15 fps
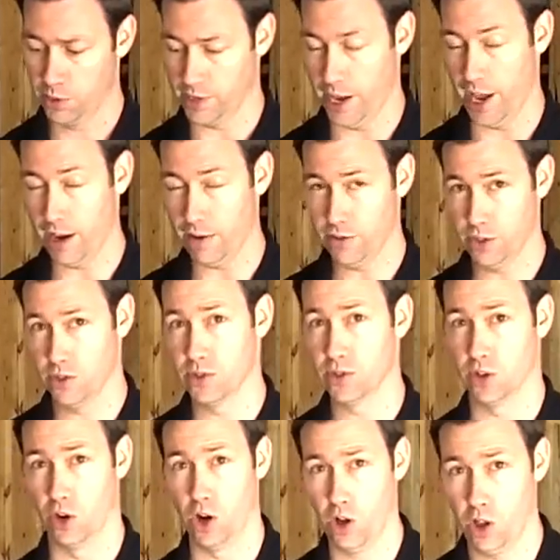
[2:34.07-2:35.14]
But to have this
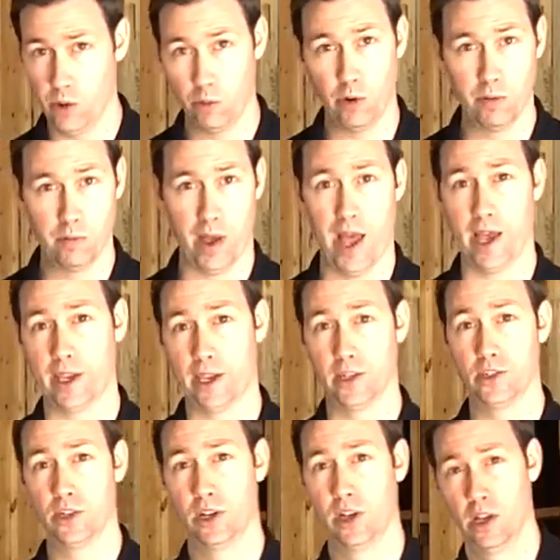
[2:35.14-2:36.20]
as an all-in-one
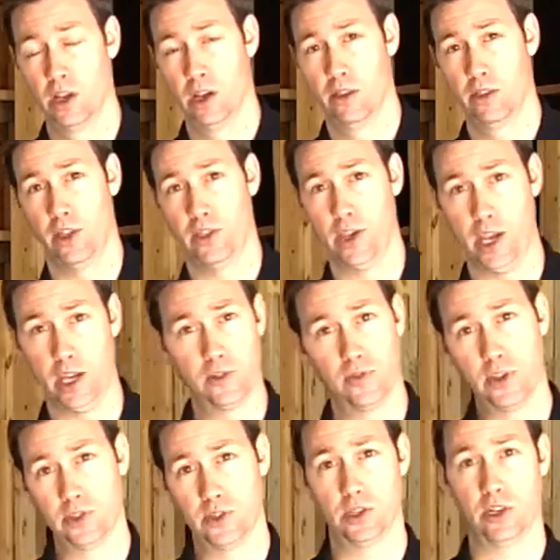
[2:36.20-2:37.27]
package, that the
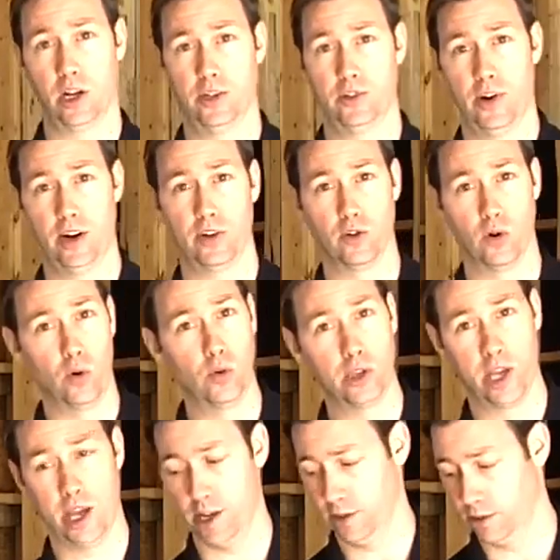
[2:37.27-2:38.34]
HVAC contractor
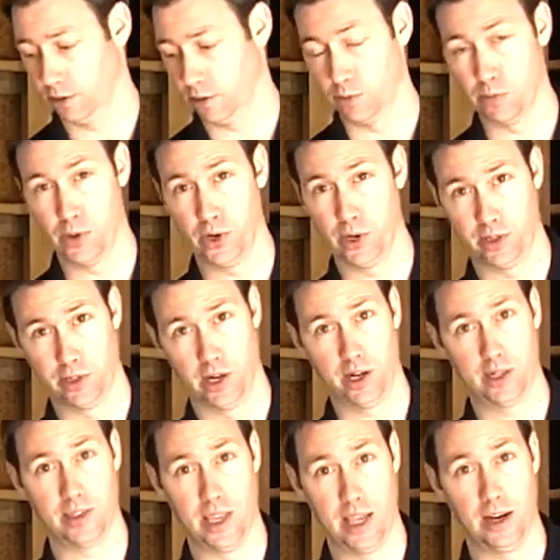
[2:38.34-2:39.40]
only has to put a
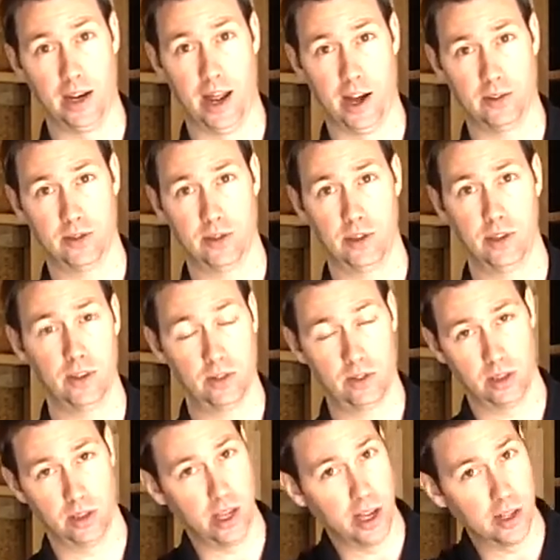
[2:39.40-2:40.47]
duct in and out to this,
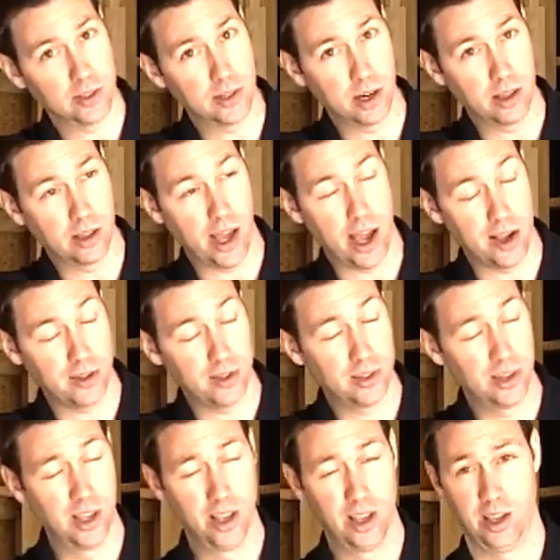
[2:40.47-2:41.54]
to the outside of the
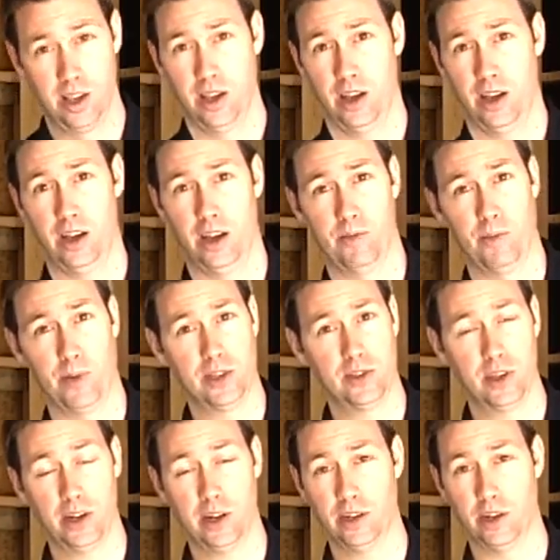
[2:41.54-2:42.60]
house, um,
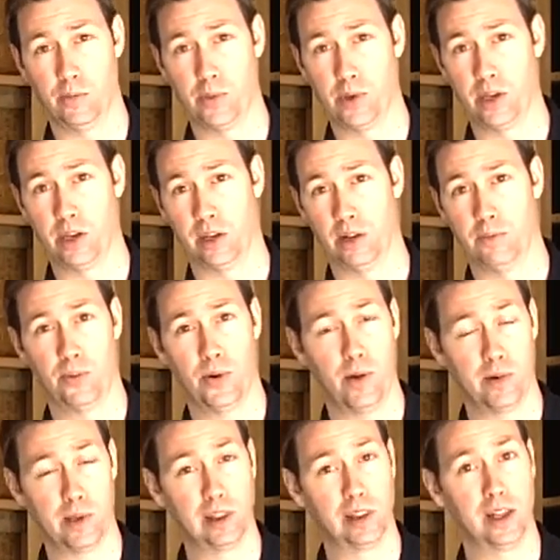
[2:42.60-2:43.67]
it's going to end up being
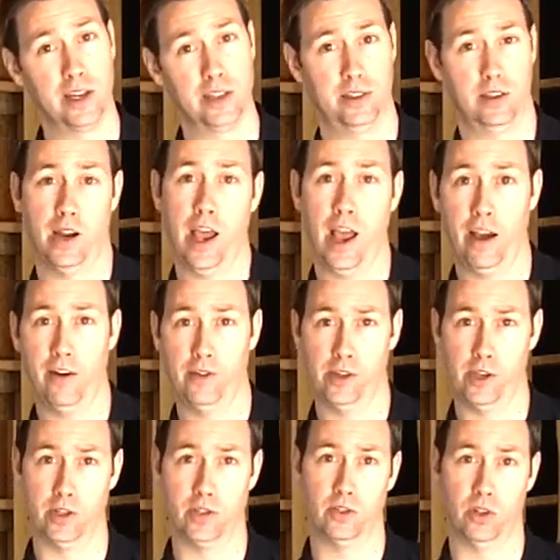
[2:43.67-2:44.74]
probably less than half
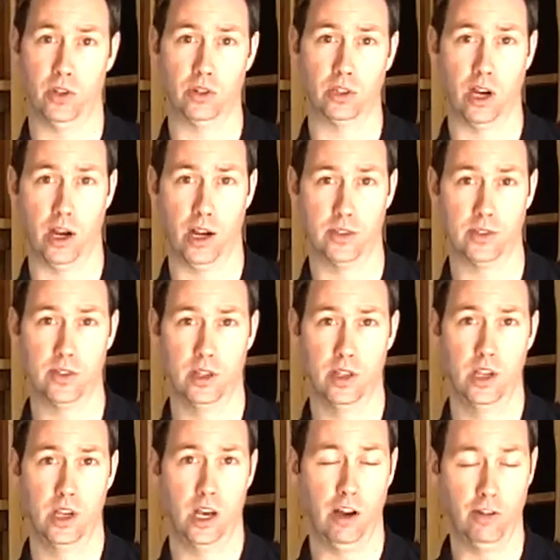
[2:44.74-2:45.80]
of the installed cost
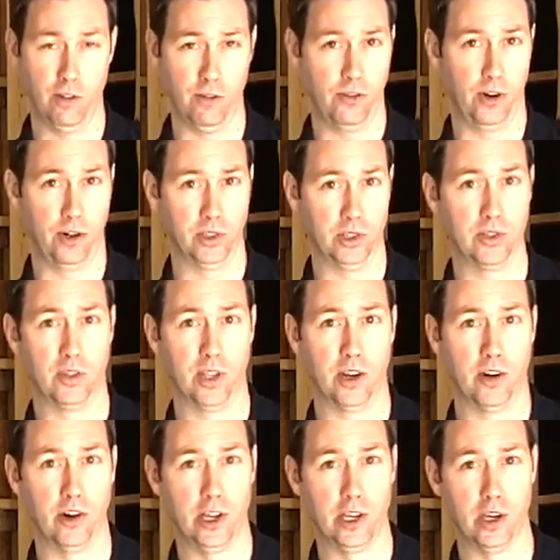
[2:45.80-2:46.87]
of a fairly
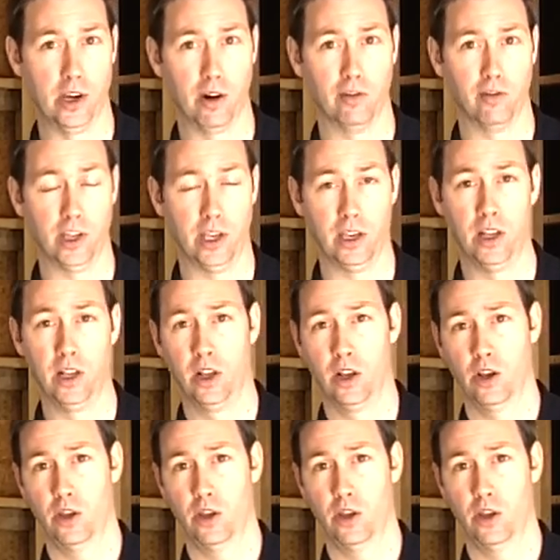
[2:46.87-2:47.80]
standard ERV.